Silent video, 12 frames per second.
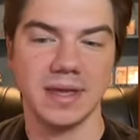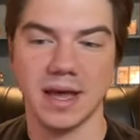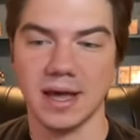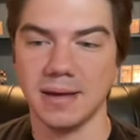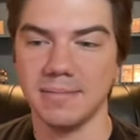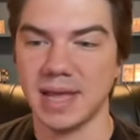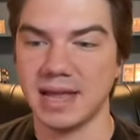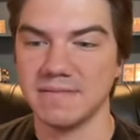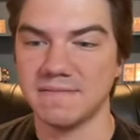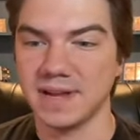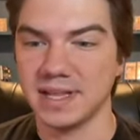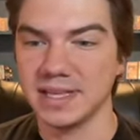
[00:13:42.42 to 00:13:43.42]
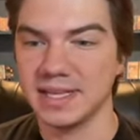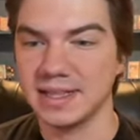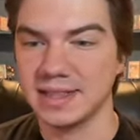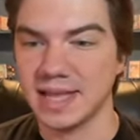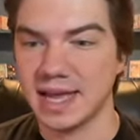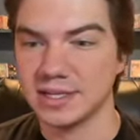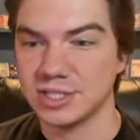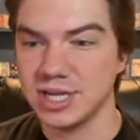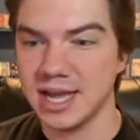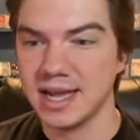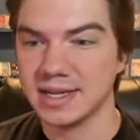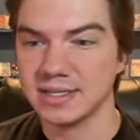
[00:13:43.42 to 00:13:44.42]
Um, and failing that
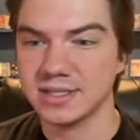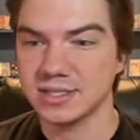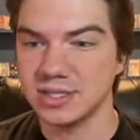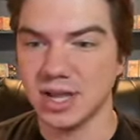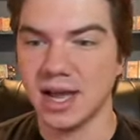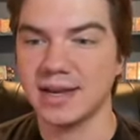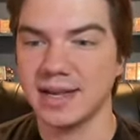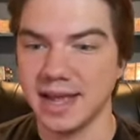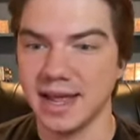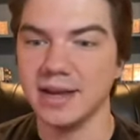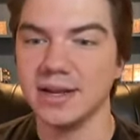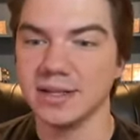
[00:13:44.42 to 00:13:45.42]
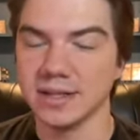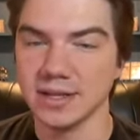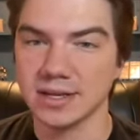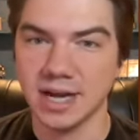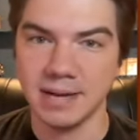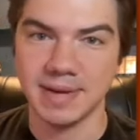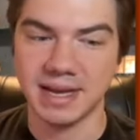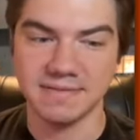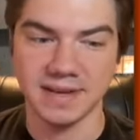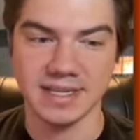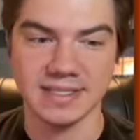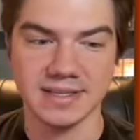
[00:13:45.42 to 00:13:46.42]
check does not end the combat
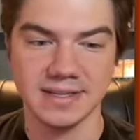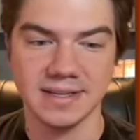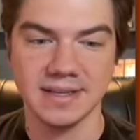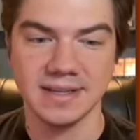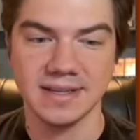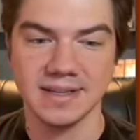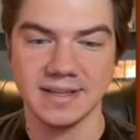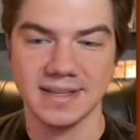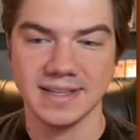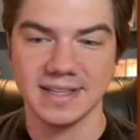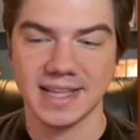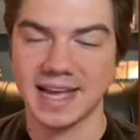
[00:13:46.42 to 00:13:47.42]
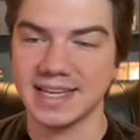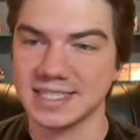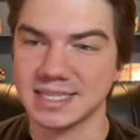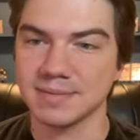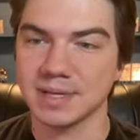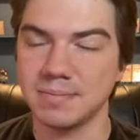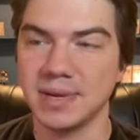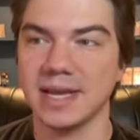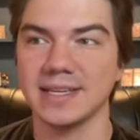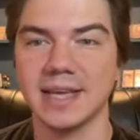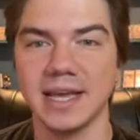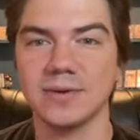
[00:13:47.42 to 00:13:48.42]
phase. That is something
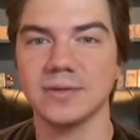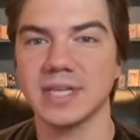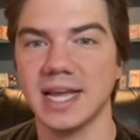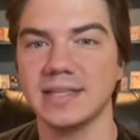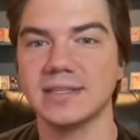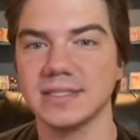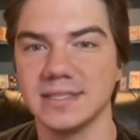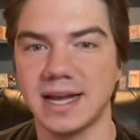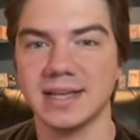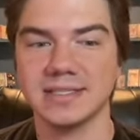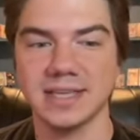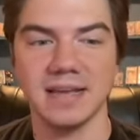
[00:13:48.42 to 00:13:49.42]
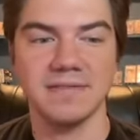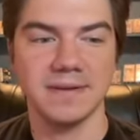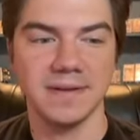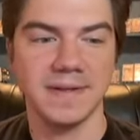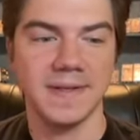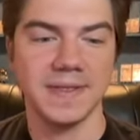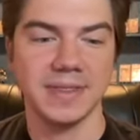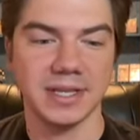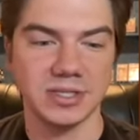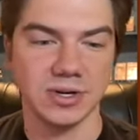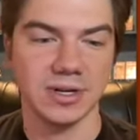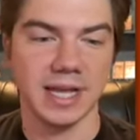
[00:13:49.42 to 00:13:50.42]
big. Keiko's aid does not say
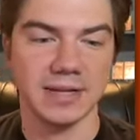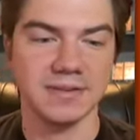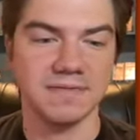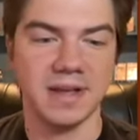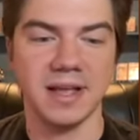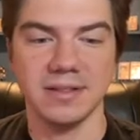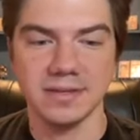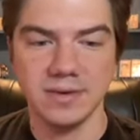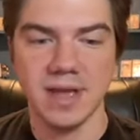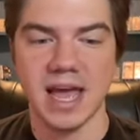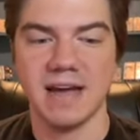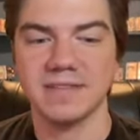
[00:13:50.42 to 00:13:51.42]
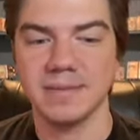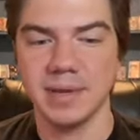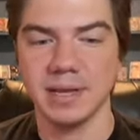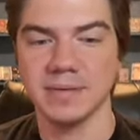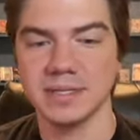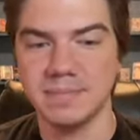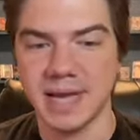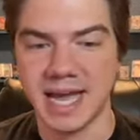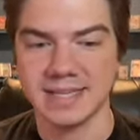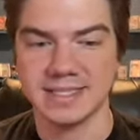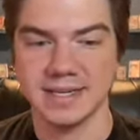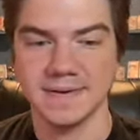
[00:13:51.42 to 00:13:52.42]
that you're allowed to fail. You have to be able to
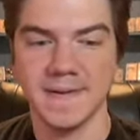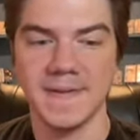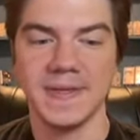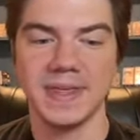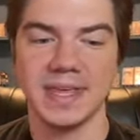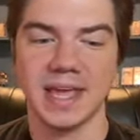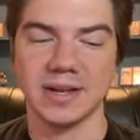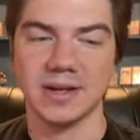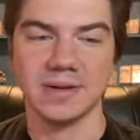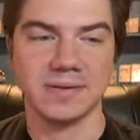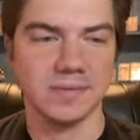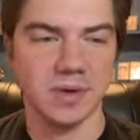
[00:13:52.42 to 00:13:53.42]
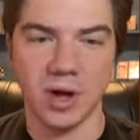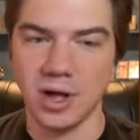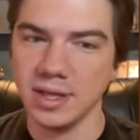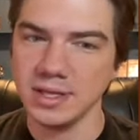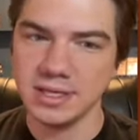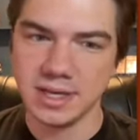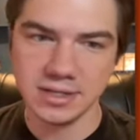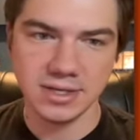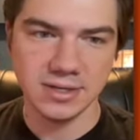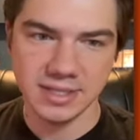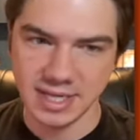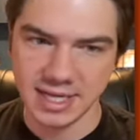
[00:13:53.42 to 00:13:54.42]
pass it. And all
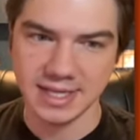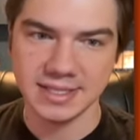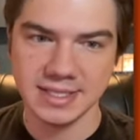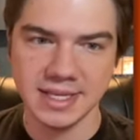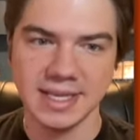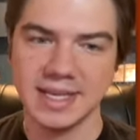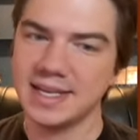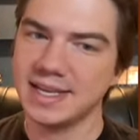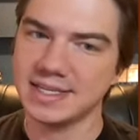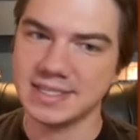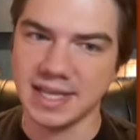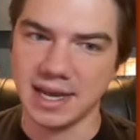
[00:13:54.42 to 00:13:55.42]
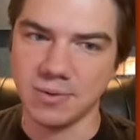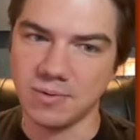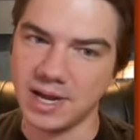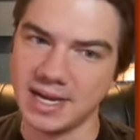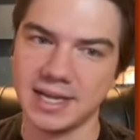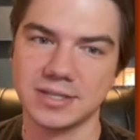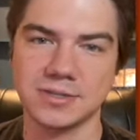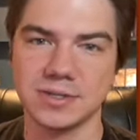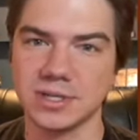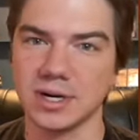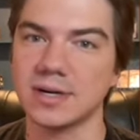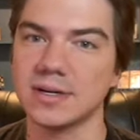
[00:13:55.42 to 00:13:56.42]
Younger needs is that one extra
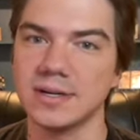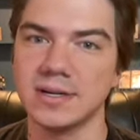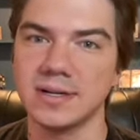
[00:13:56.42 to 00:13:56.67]
turn